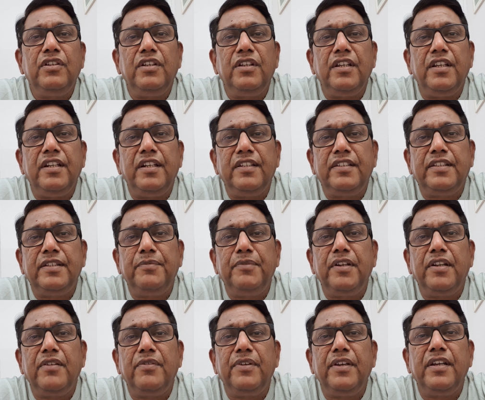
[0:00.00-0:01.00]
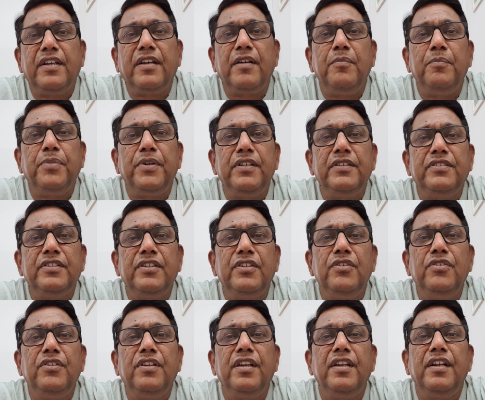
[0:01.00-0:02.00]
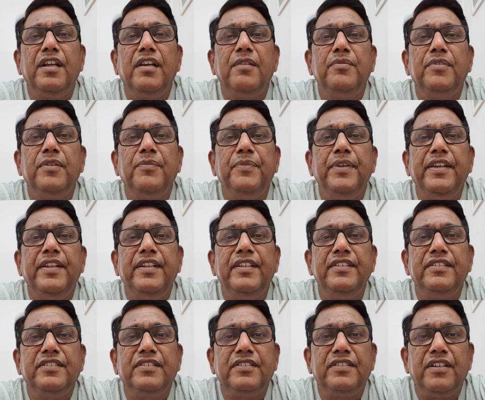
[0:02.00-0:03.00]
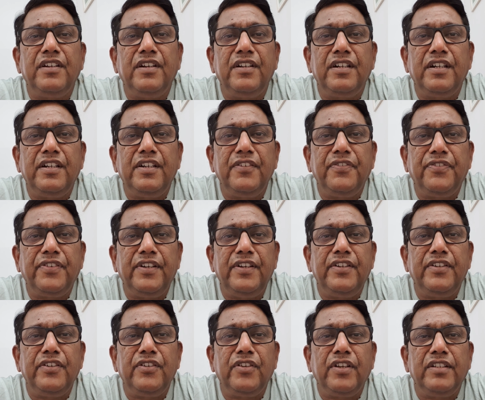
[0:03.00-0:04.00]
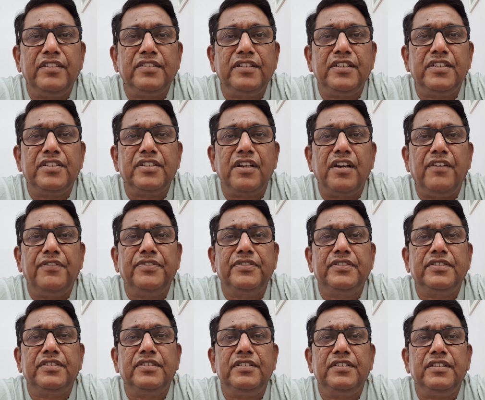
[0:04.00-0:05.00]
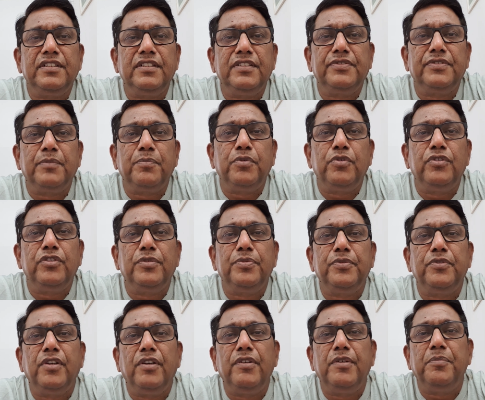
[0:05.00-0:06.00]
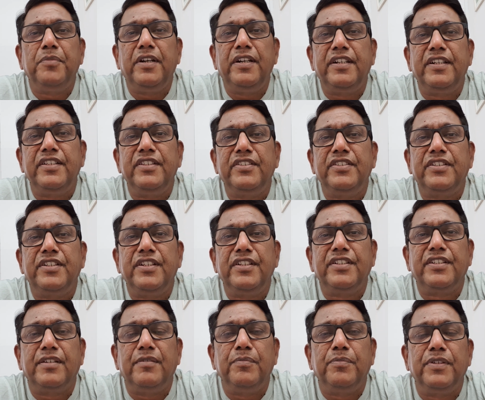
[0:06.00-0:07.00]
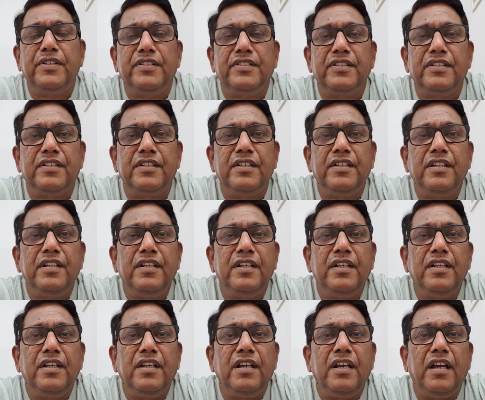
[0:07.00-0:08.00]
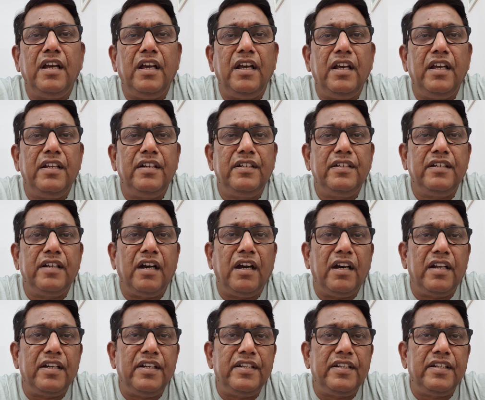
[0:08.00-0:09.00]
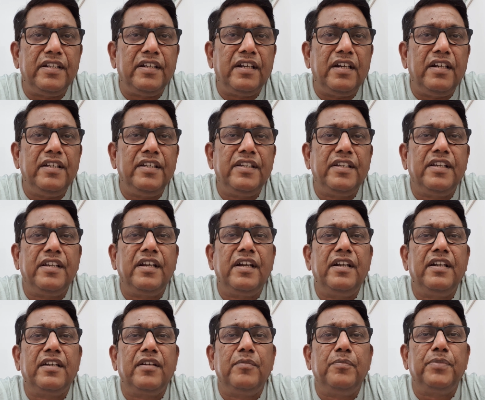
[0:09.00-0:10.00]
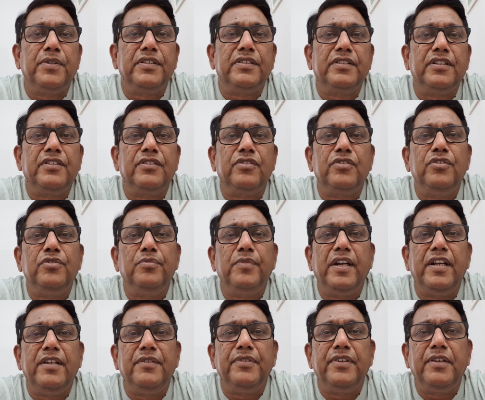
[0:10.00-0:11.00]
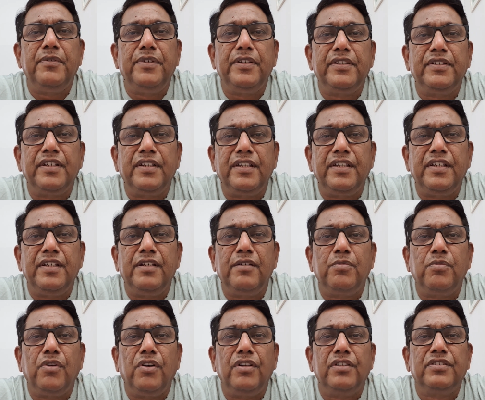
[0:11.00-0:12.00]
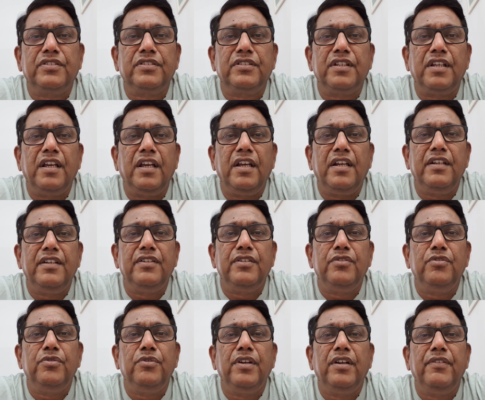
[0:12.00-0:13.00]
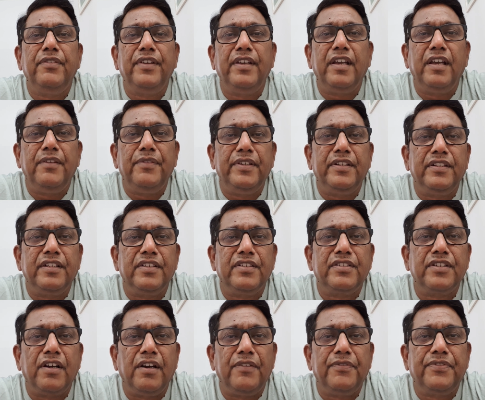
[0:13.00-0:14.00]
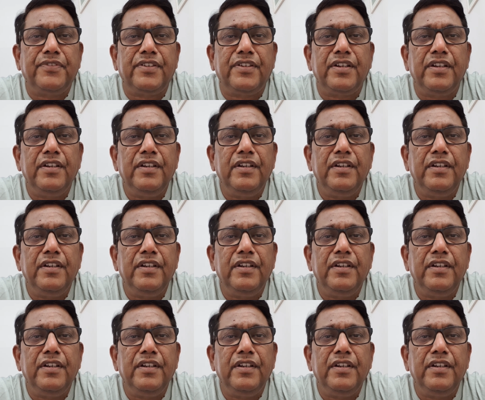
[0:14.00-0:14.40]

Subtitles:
In a similar way, compressor you can have the bearings on a different, you can say, shafts. Suppose if you have a multi-stage compressor and are integrally geared compressor, so you might be having the gearbox and you will be having the shaft